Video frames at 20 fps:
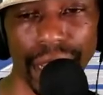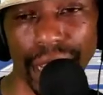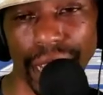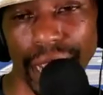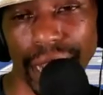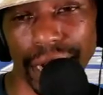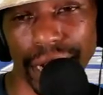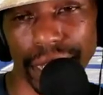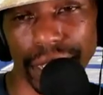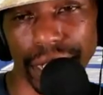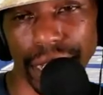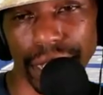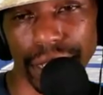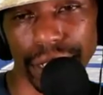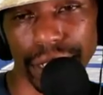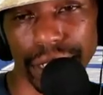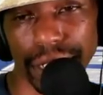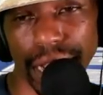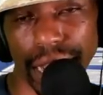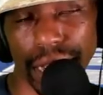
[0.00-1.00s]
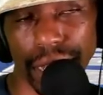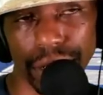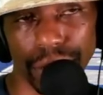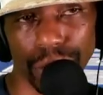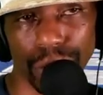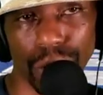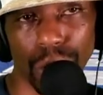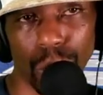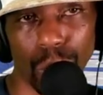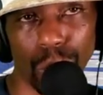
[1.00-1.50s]
And at the end of the day,
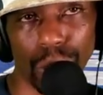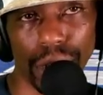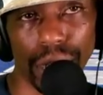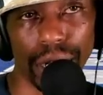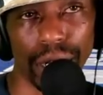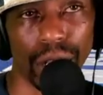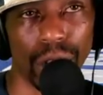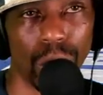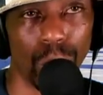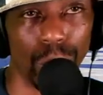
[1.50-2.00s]
you know what?